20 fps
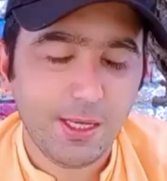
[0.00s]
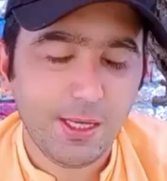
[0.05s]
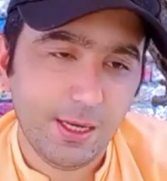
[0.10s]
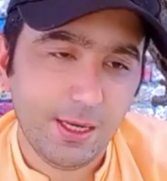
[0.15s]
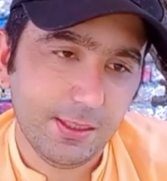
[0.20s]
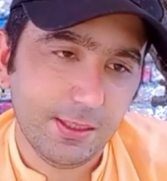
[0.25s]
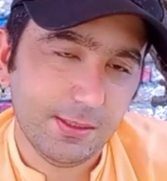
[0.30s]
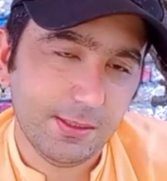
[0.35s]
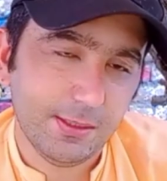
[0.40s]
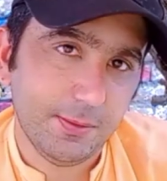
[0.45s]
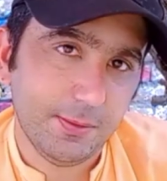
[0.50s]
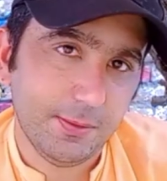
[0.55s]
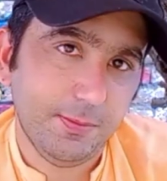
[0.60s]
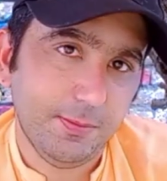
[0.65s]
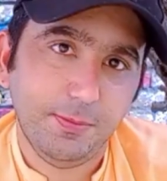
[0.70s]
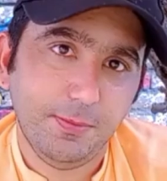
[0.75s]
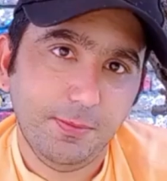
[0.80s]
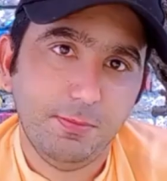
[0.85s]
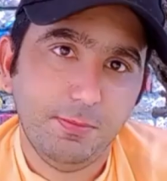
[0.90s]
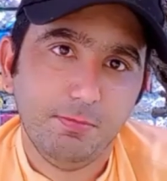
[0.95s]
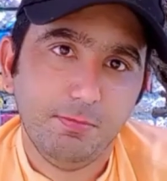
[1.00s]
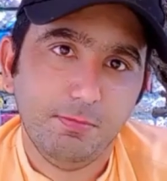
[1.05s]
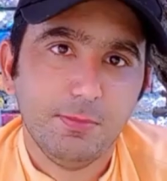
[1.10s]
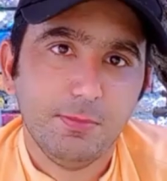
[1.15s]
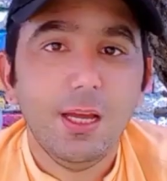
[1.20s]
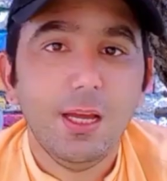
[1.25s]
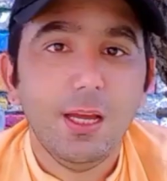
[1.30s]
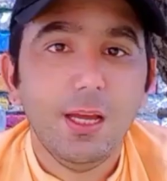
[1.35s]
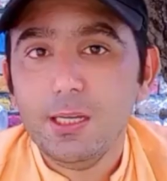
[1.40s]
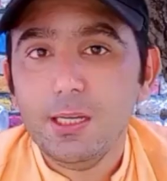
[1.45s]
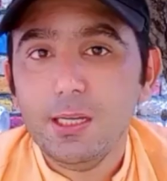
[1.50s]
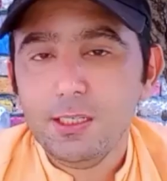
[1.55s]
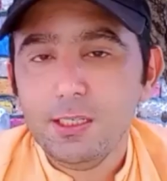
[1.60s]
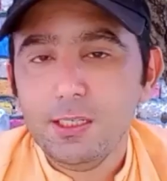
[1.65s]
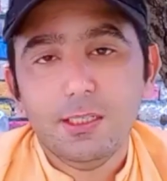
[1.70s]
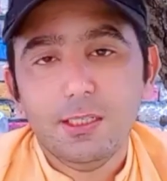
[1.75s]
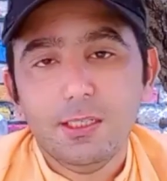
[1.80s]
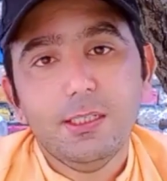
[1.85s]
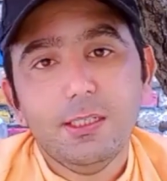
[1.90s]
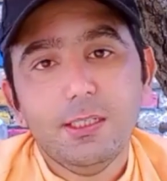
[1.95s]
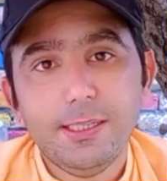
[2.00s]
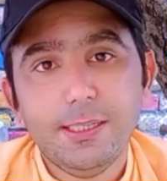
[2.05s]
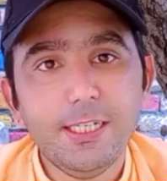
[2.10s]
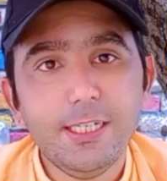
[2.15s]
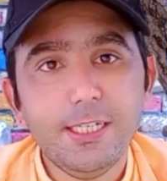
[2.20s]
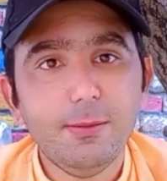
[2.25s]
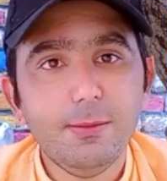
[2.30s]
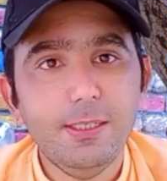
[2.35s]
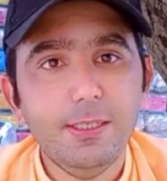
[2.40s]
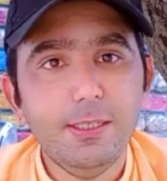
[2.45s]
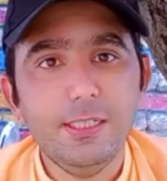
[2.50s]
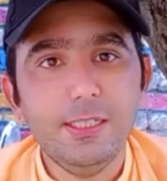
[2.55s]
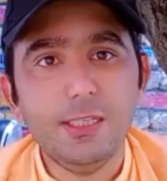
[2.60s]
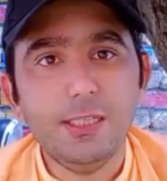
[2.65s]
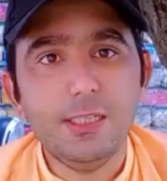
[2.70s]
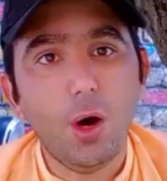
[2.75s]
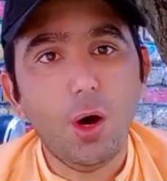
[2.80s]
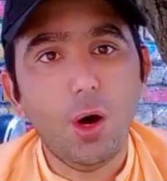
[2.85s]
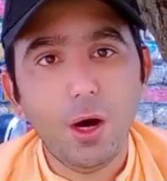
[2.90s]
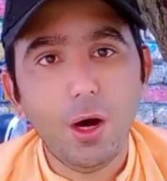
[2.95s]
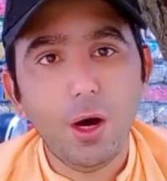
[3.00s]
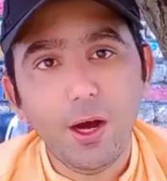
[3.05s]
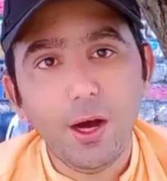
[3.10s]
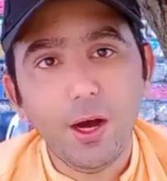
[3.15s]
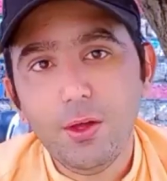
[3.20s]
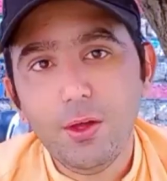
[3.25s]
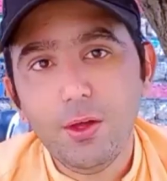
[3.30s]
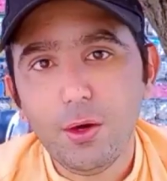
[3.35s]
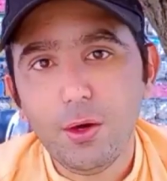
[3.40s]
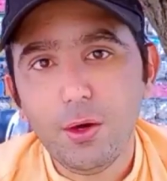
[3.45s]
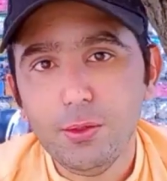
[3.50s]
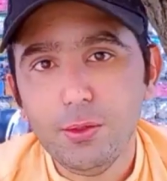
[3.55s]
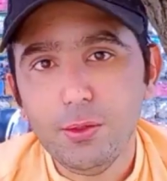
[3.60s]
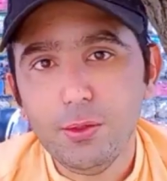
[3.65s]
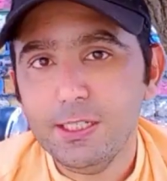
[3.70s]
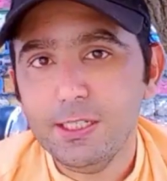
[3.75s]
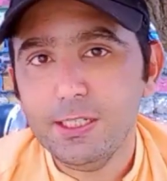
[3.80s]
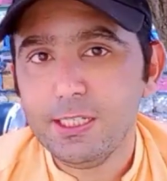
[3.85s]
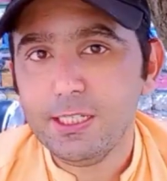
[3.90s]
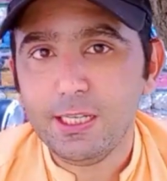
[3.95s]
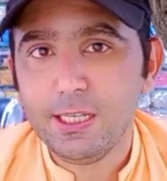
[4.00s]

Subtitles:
Uh, that means the other users